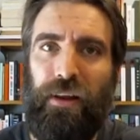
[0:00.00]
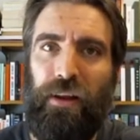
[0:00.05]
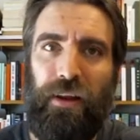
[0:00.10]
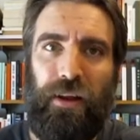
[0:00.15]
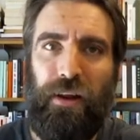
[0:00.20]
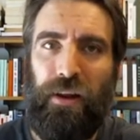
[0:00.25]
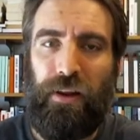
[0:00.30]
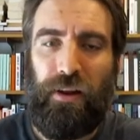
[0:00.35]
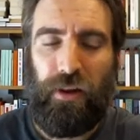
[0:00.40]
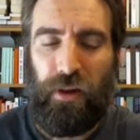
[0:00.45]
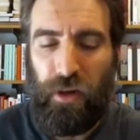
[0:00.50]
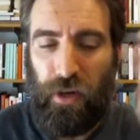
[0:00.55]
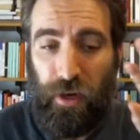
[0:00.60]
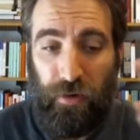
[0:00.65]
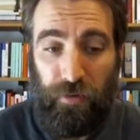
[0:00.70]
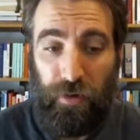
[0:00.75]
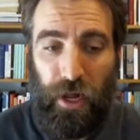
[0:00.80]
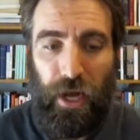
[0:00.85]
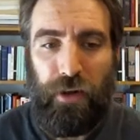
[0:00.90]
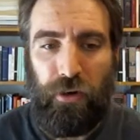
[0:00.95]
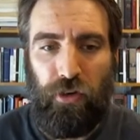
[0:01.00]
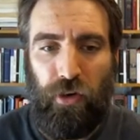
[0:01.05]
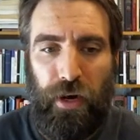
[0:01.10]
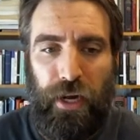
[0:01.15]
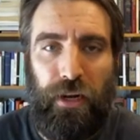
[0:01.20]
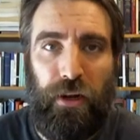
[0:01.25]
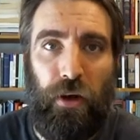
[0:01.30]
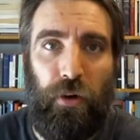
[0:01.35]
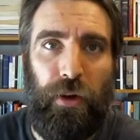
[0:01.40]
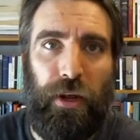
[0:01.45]
you have a lot of
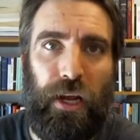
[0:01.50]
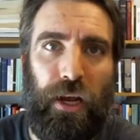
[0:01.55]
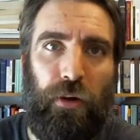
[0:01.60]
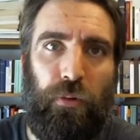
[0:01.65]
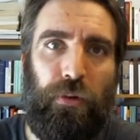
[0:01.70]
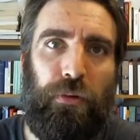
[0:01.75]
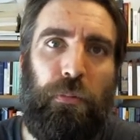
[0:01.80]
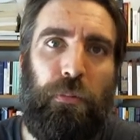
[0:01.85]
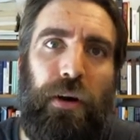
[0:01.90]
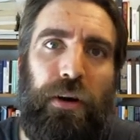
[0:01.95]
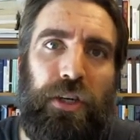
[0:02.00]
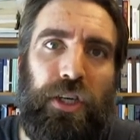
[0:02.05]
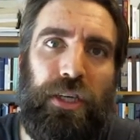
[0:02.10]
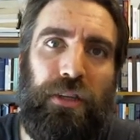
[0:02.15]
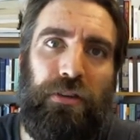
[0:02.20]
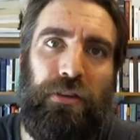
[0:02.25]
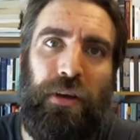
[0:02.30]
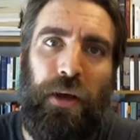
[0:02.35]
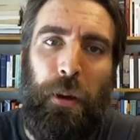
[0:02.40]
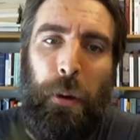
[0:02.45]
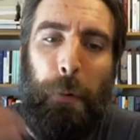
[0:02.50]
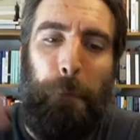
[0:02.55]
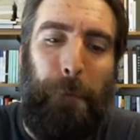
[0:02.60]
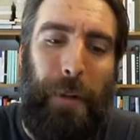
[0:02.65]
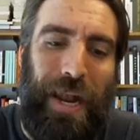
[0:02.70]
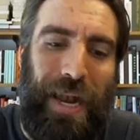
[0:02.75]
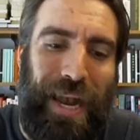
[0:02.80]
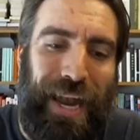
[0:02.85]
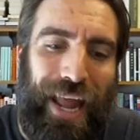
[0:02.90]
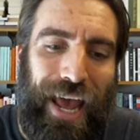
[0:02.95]
trade going on with merchants,
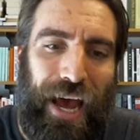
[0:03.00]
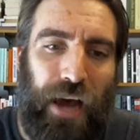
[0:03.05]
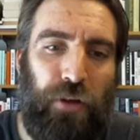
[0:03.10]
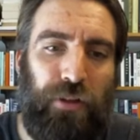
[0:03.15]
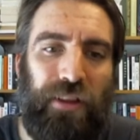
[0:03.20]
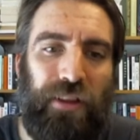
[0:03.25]
but now the